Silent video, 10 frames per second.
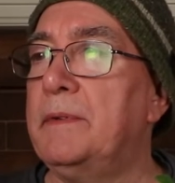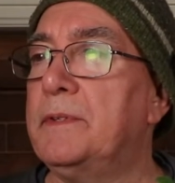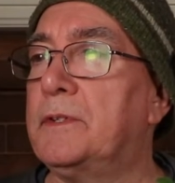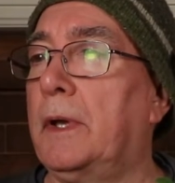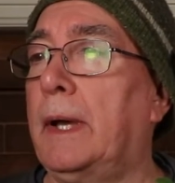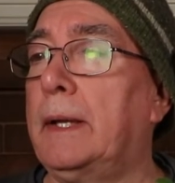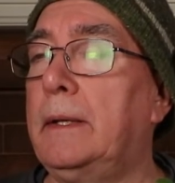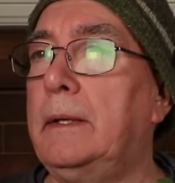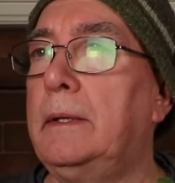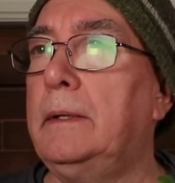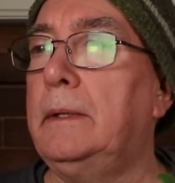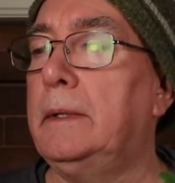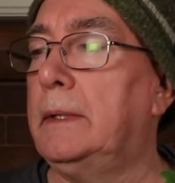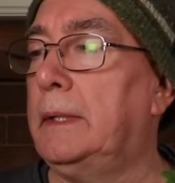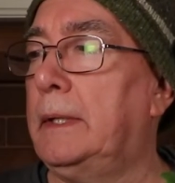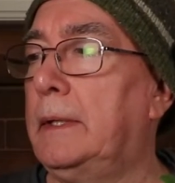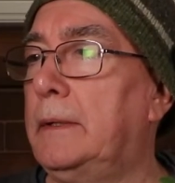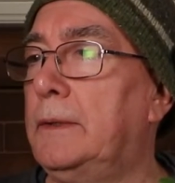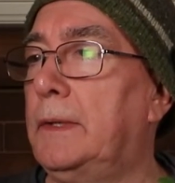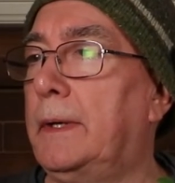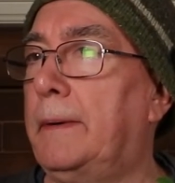inside, and